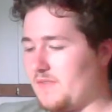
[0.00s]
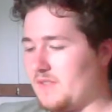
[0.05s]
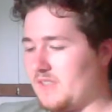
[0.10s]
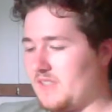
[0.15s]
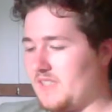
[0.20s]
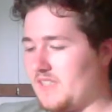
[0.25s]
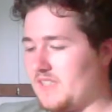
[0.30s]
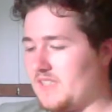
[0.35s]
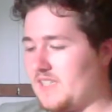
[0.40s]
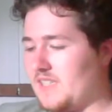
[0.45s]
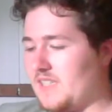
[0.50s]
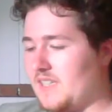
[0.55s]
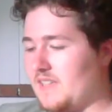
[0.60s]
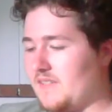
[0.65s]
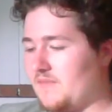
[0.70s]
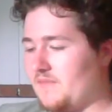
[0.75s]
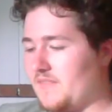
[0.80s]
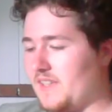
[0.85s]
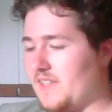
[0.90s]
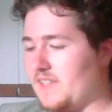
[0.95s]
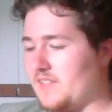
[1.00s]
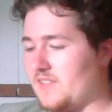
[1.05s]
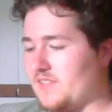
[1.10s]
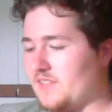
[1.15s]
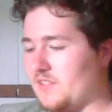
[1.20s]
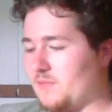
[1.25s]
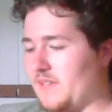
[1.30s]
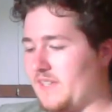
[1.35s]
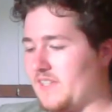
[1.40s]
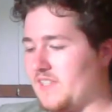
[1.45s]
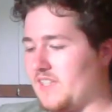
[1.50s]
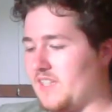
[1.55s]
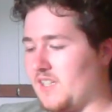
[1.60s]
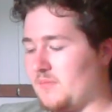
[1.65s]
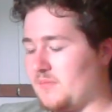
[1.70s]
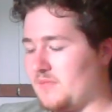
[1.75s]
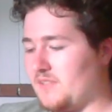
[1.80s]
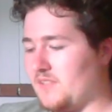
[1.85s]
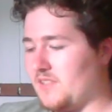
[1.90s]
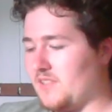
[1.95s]
you're lucky, he does not wake
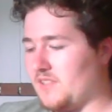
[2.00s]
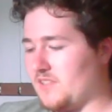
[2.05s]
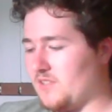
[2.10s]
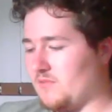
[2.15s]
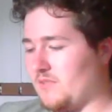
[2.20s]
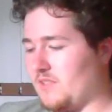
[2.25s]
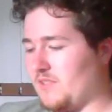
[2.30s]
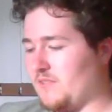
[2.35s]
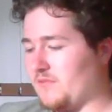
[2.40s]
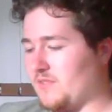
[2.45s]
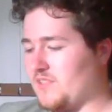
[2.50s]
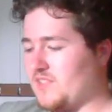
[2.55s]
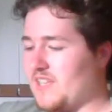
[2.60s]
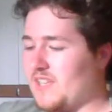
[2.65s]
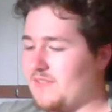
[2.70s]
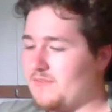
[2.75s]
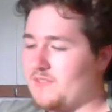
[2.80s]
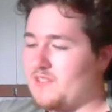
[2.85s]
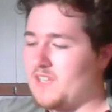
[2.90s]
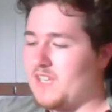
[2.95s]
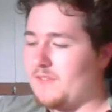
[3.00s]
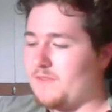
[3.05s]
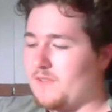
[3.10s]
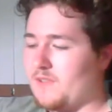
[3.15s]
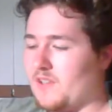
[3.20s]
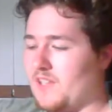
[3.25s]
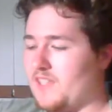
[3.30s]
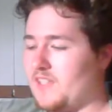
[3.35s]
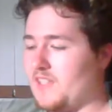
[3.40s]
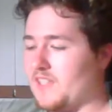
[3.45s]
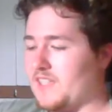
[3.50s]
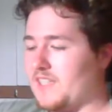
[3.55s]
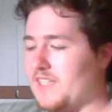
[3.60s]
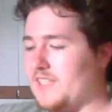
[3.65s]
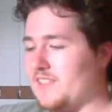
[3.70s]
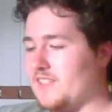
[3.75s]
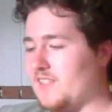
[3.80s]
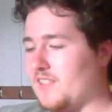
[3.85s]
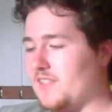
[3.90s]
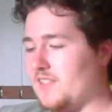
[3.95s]
up. Turn to 147. If you're
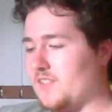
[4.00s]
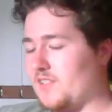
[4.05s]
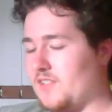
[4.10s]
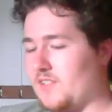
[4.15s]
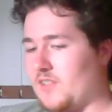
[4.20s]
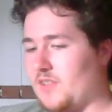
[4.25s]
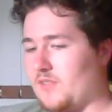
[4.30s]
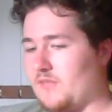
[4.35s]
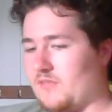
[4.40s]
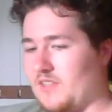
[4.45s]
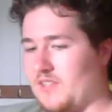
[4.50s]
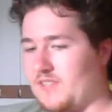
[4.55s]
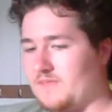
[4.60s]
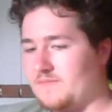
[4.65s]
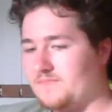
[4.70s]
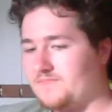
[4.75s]
unlucky, turn to 33.